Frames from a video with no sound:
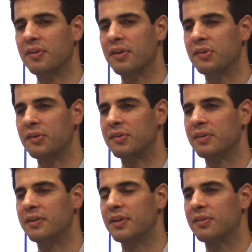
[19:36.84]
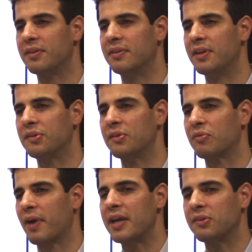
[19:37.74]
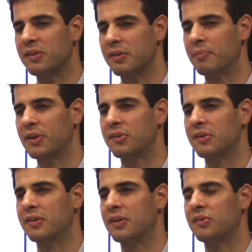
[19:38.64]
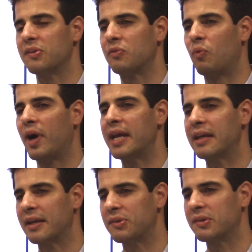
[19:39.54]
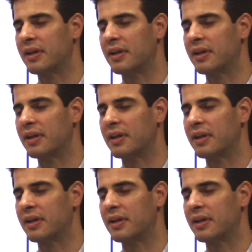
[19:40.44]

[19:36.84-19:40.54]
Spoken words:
is racism. This is whiteness.